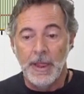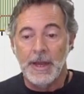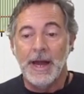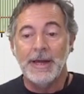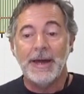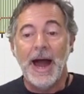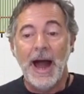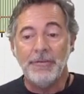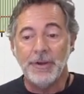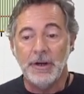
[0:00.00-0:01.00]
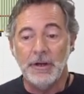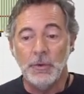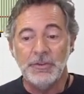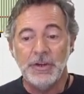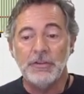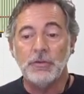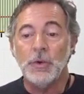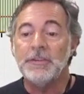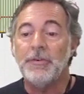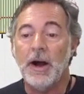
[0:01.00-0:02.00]
And after, we changed
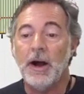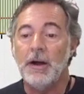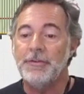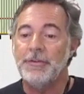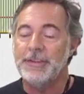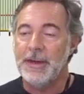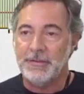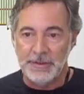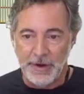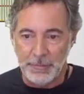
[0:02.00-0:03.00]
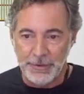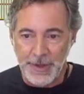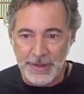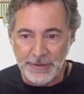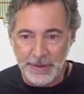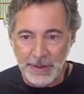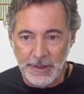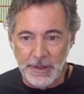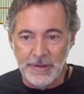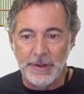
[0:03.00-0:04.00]
25-75%.
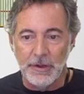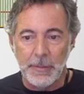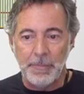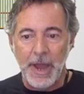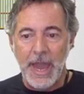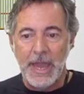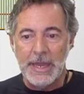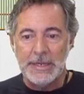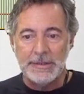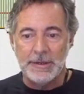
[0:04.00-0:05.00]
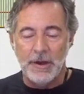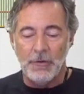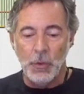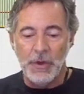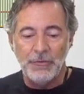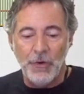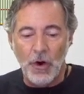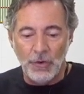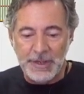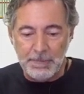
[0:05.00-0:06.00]
So the pains, we
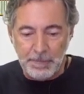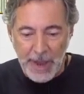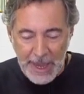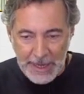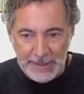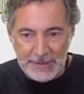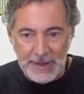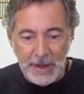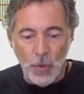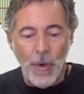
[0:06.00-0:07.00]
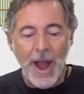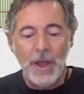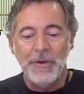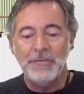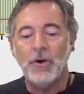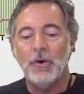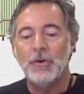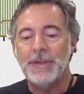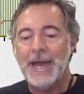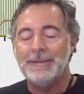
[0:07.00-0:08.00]
focus in pains. Why we
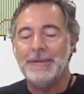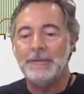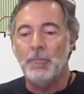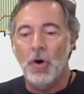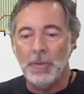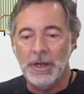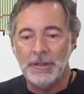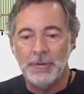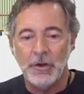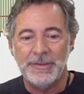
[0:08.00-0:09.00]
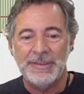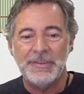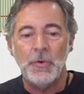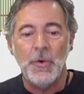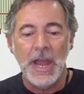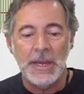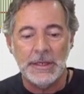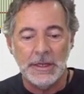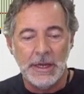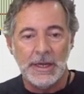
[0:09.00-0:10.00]
focus at this moment? Because the
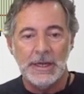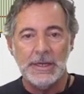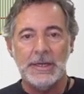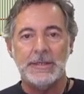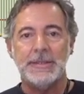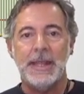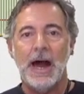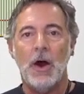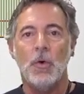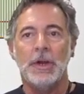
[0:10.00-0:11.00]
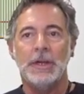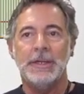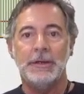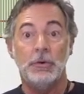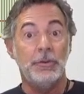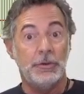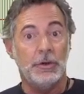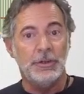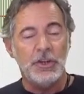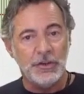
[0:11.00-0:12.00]
terrain is now in the good
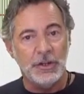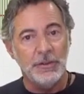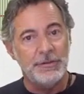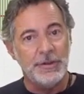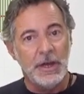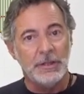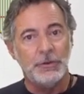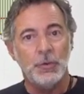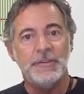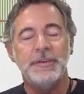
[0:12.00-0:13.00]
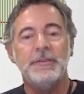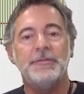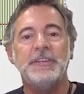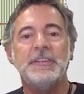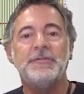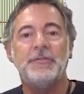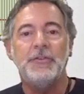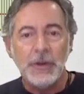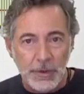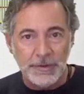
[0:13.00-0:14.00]
conditions to receive these
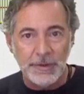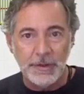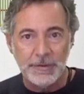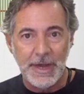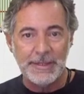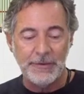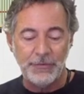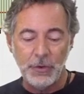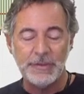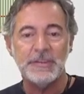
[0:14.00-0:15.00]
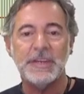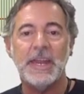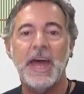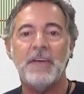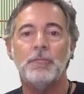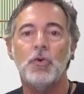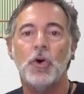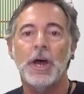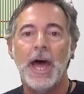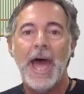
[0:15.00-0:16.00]
frequencies. And the frequencies can have
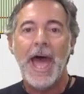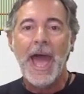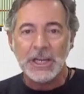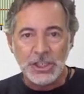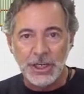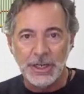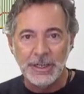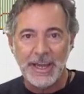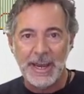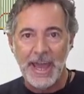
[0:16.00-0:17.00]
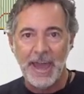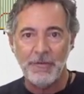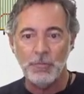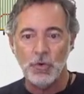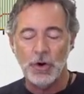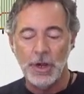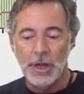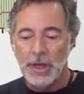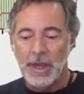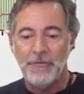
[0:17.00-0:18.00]
more action, can have more
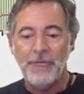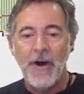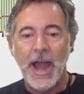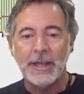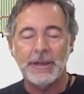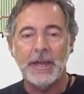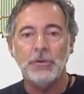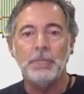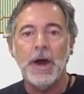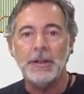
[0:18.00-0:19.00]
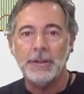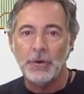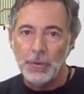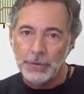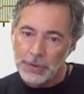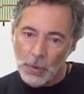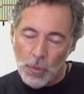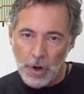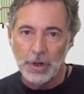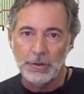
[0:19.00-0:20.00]
effect, can do better the
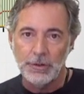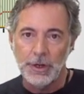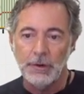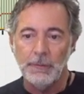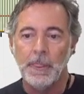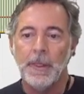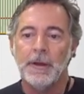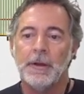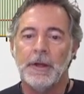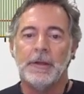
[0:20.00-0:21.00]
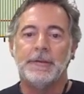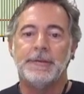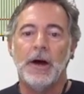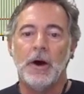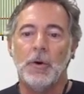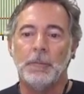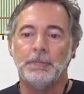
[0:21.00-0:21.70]
work, So